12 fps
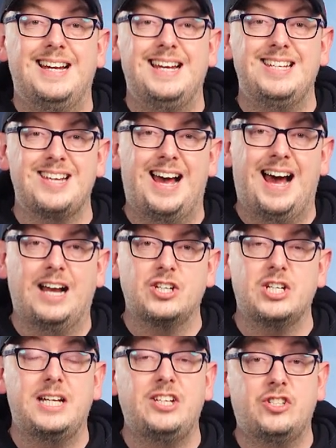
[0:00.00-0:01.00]
is
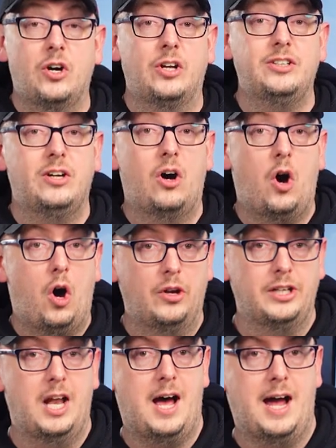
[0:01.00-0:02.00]
actually done
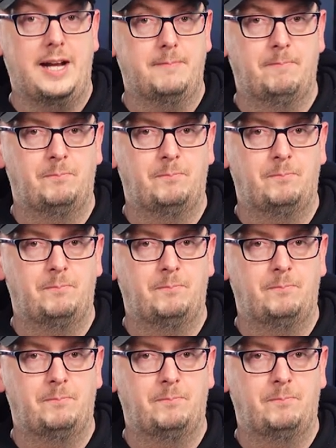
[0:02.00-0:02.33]
online.